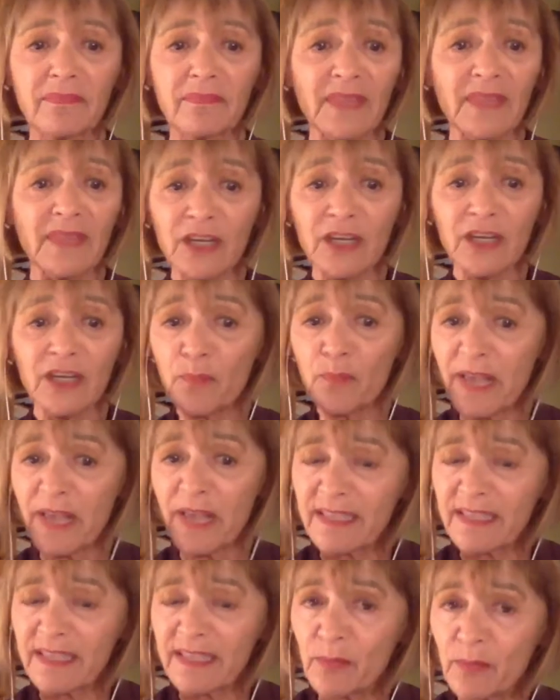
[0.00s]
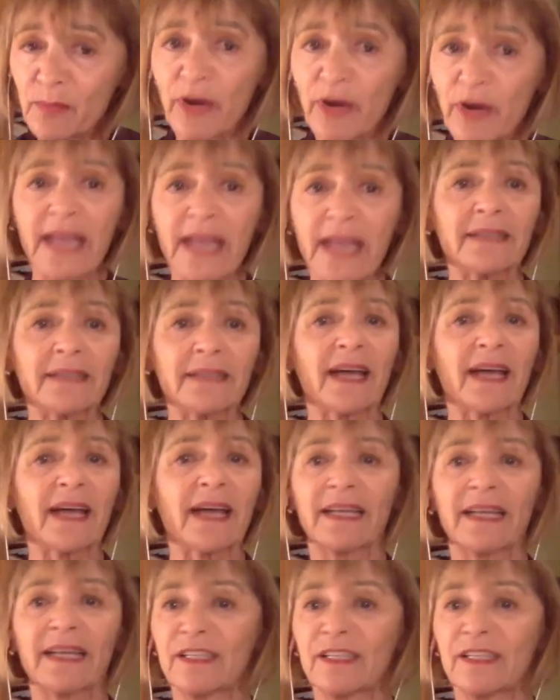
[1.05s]
you know base of the brain
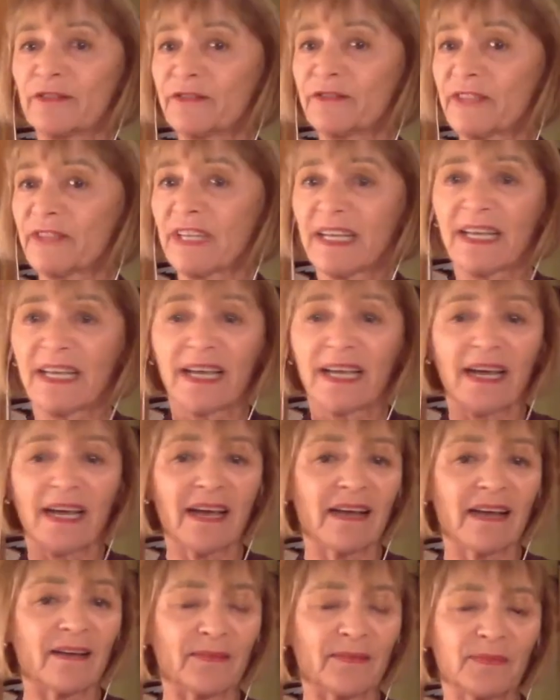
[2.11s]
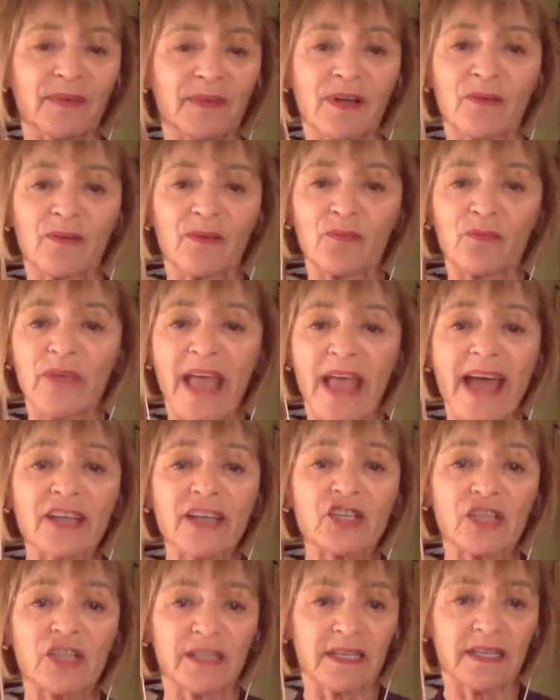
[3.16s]
kind of uh, uh,
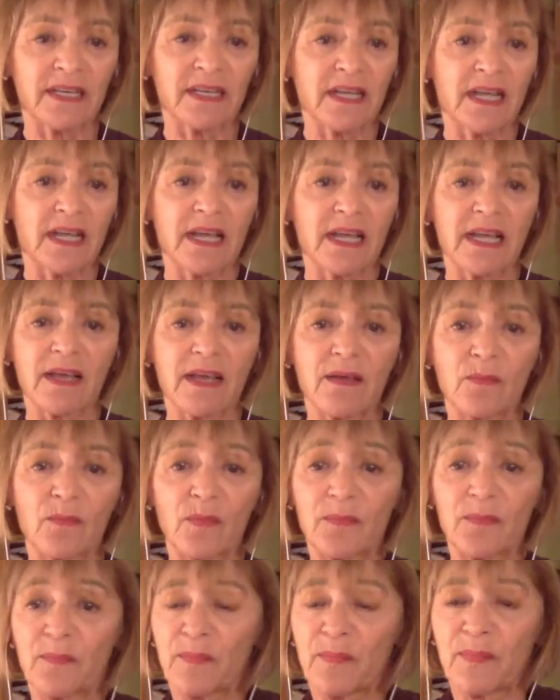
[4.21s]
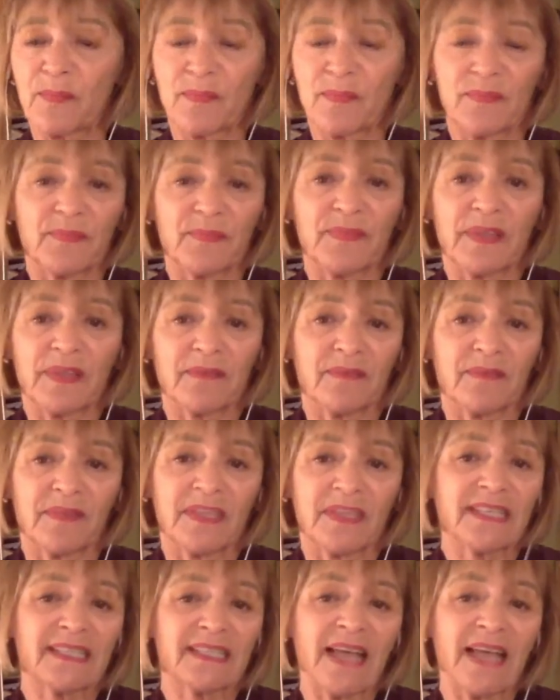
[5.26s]
reaction
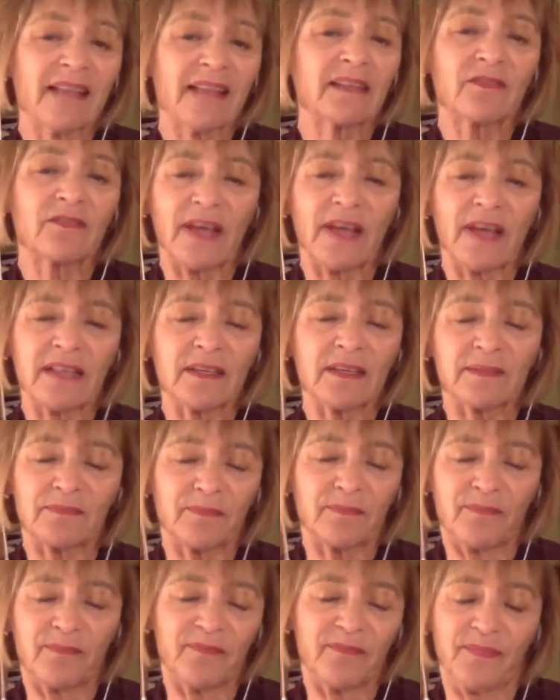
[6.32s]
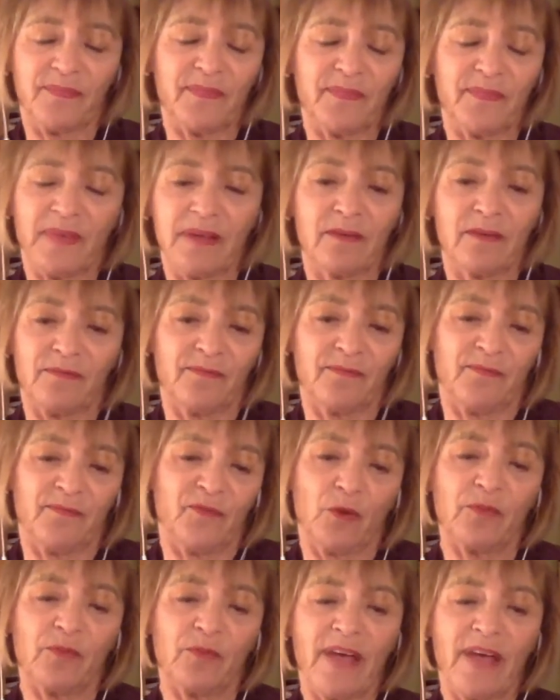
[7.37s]
this silent and violent uh,
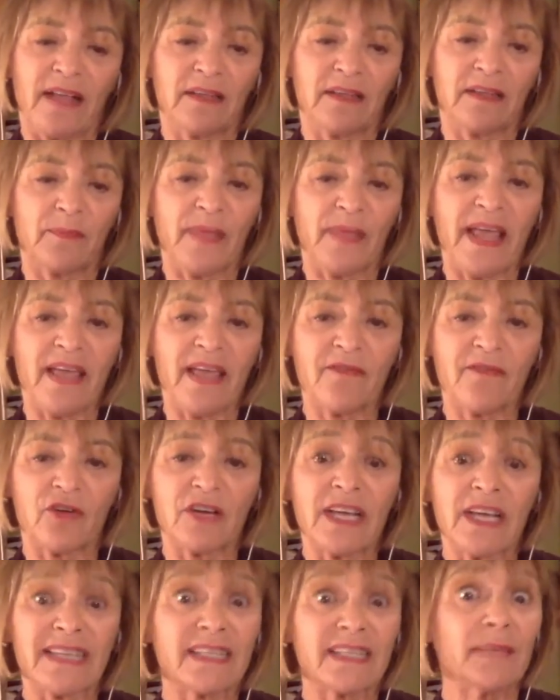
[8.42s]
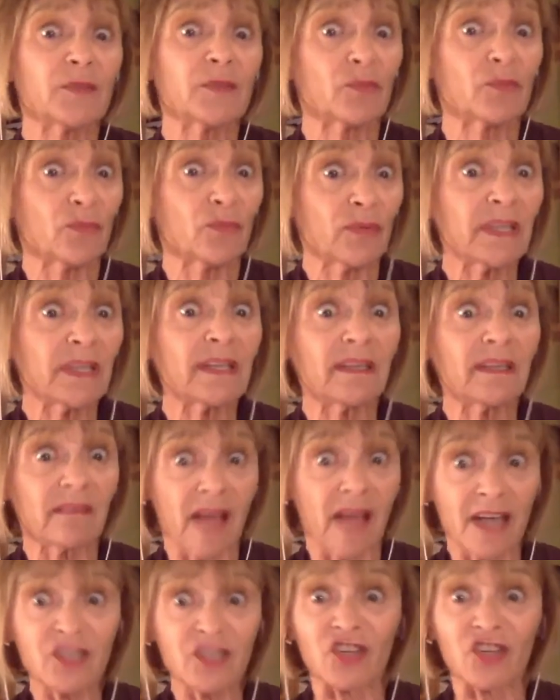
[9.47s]
verbal violent behavior seems really
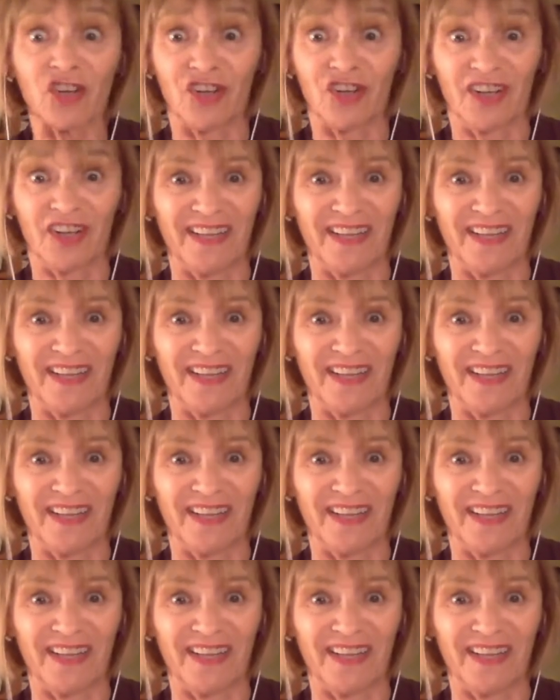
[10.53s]
logical.